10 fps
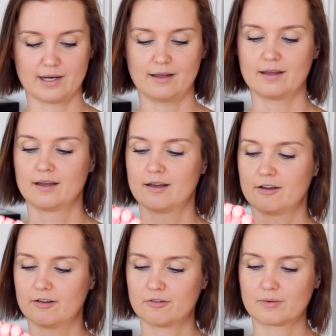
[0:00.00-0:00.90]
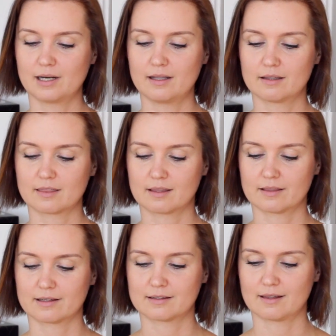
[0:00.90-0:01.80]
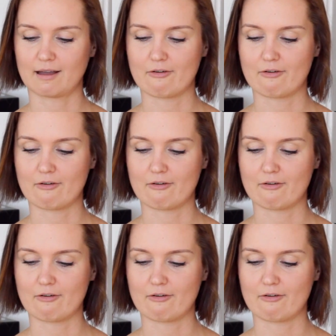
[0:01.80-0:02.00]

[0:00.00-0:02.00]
and I really think that